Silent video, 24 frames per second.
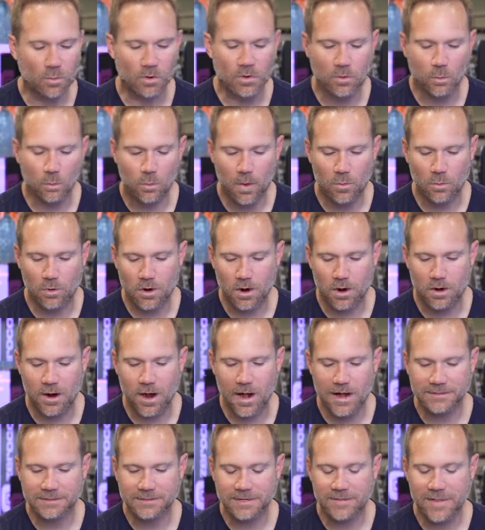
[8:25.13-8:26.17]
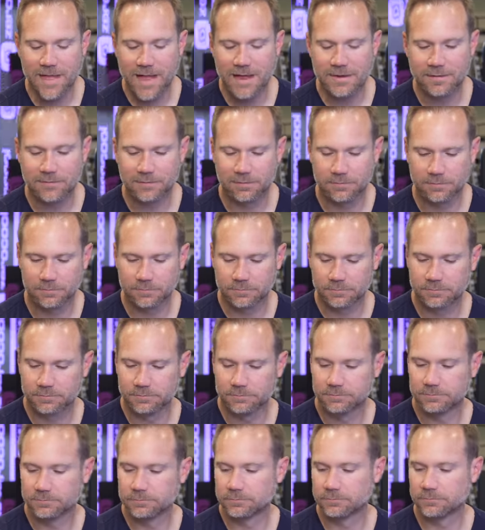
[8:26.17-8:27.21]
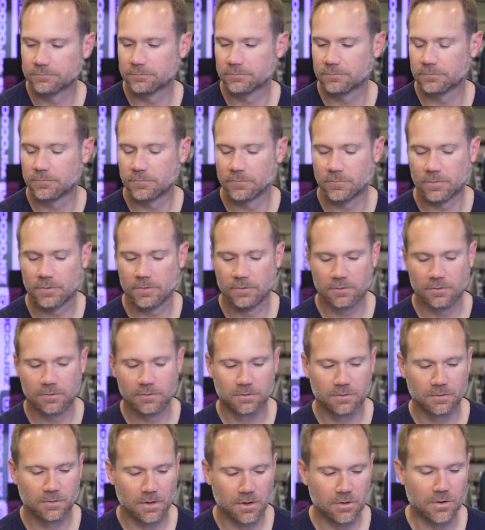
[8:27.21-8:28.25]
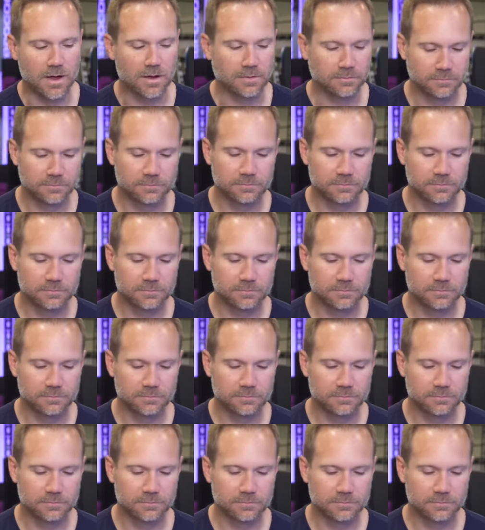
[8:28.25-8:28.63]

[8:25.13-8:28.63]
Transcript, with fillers: were what were our odds on that? Uh, one in twelve, I think. Let's see. Okay